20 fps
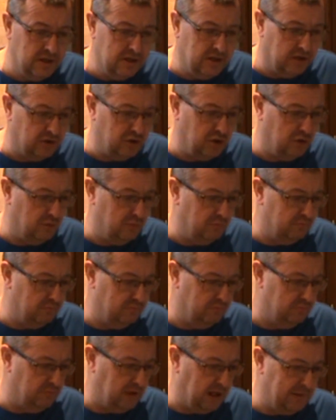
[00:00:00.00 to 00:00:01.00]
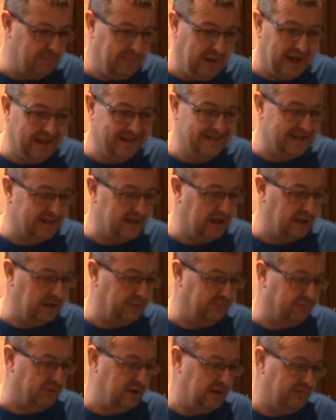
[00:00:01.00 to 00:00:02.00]
of doing my painting in a
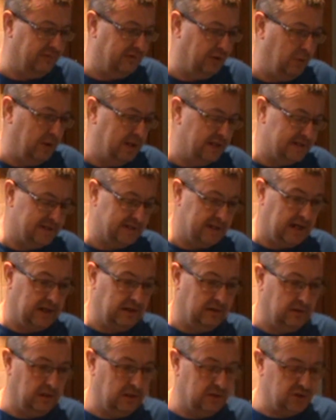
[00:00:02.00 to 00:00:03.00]
free-flowing style.